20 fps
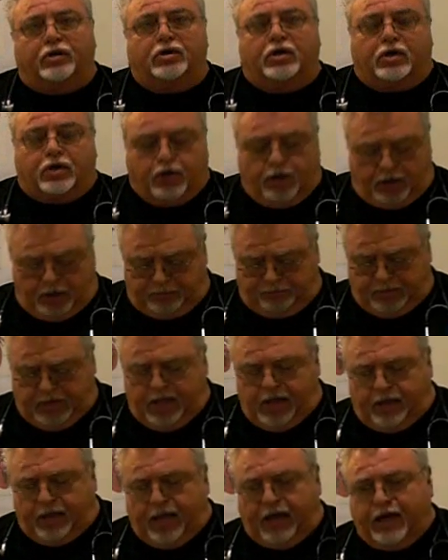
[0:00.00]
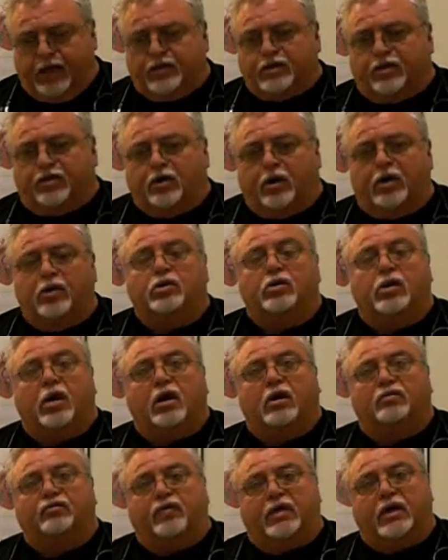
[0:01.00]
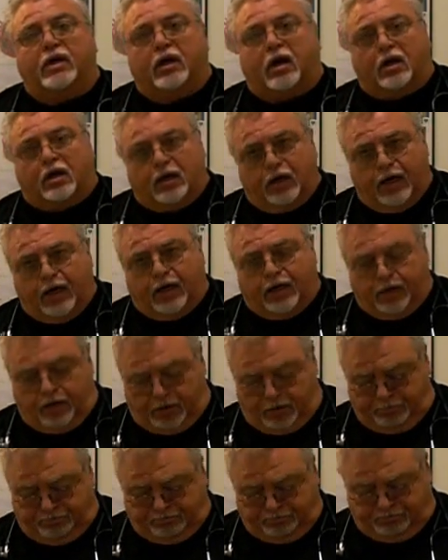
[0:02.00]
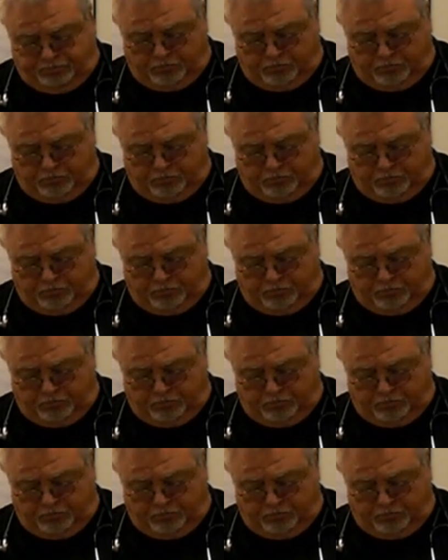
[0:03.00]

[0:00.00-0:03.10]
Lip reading: month good. That is a $32 fee at our clinic here.